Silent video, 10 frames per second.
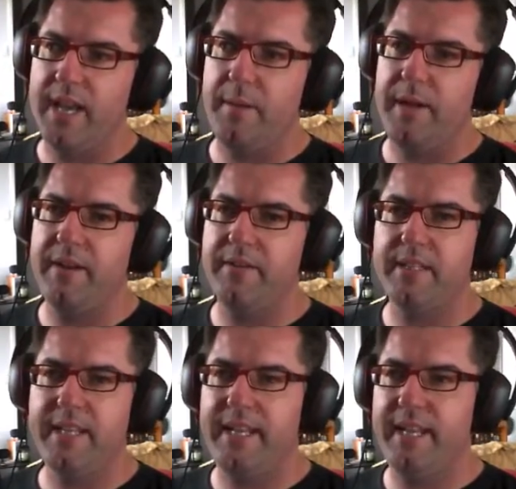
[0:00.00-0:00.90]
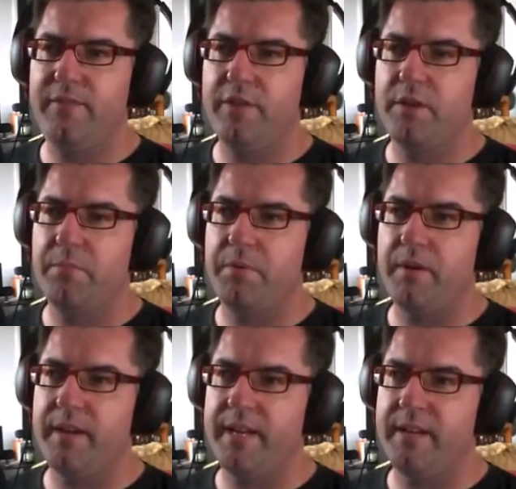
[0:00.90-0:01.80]
Apparently, if you
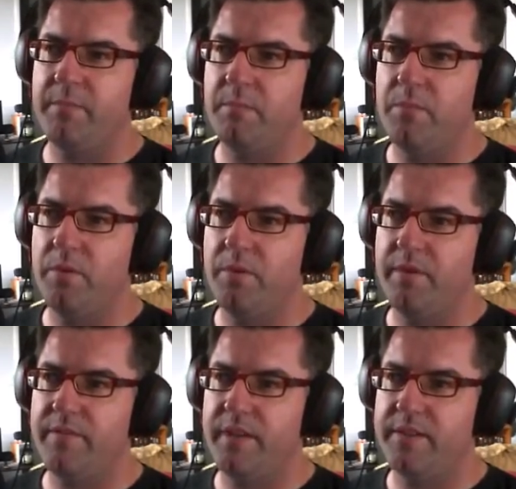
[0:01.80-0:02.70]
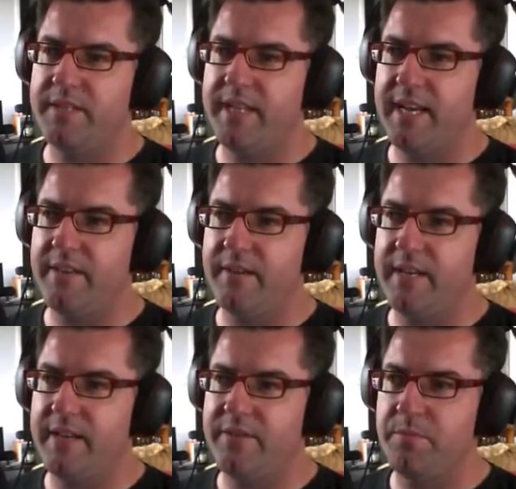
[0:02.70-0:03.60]
combine more of those together,
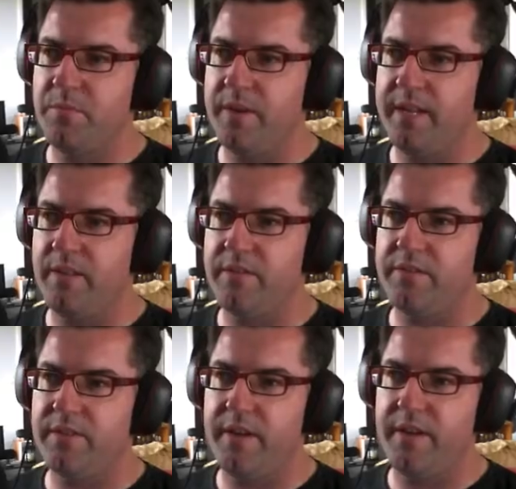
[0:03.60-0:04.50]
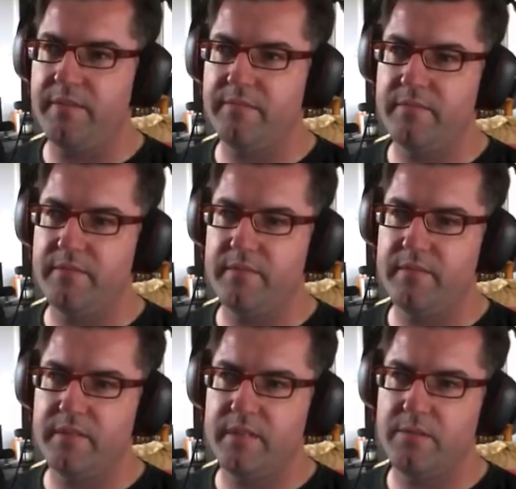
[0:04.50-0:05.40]
it gives you more health, so
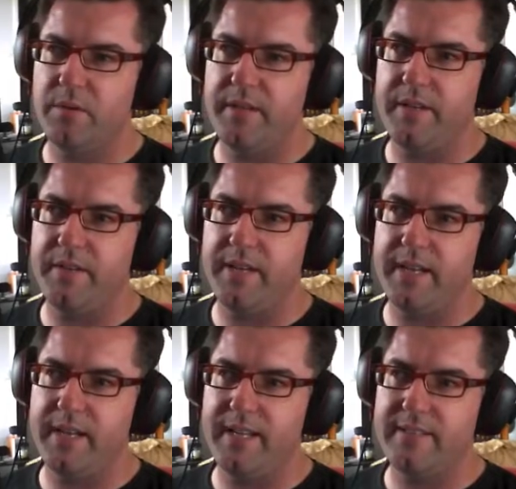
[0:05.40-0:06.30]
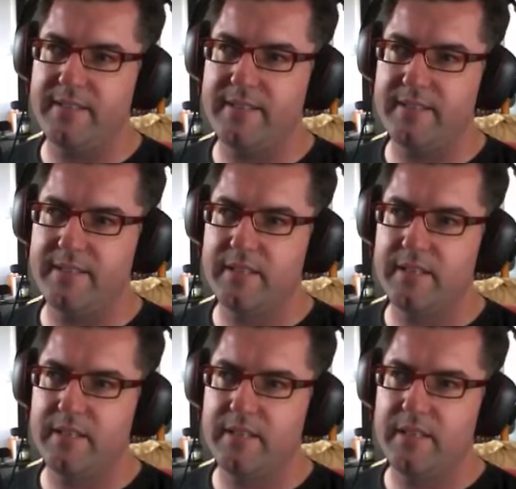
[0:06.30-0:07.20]
that's why we do that. Let's
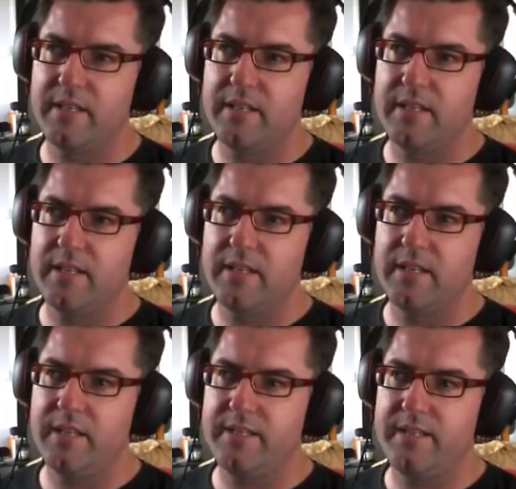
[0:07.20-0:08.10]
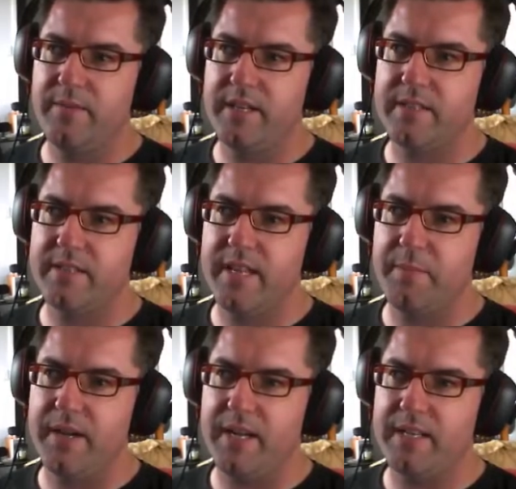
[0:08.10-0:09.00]
see if we can
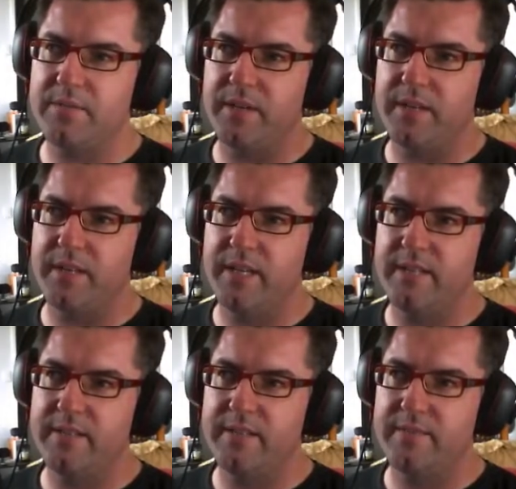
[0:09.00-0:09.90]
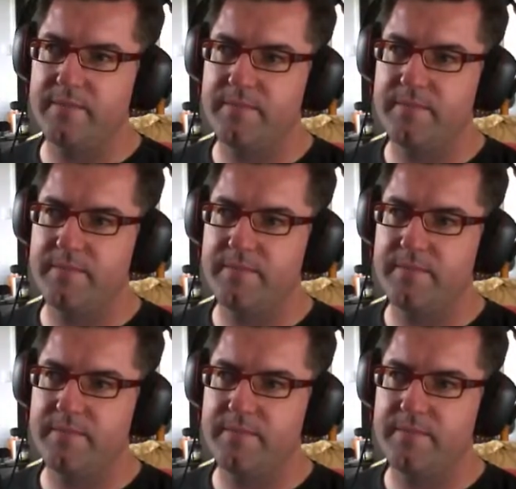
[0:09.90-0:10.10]
sneak past one of these.